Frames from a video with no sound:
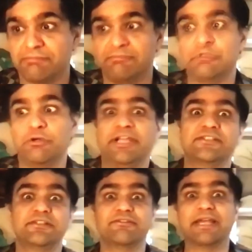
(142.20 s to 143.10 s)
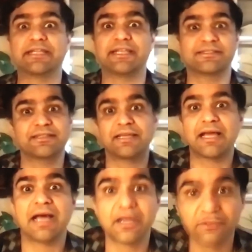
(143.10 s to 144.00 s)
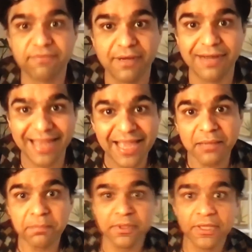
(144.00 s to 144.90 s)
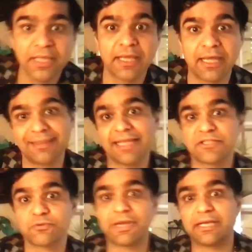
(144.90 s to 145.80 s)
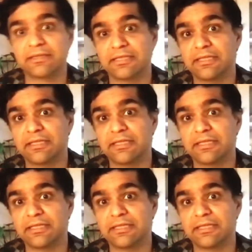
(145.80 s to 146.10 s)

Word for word: location tracking is at the heart of our app, uh, that's why the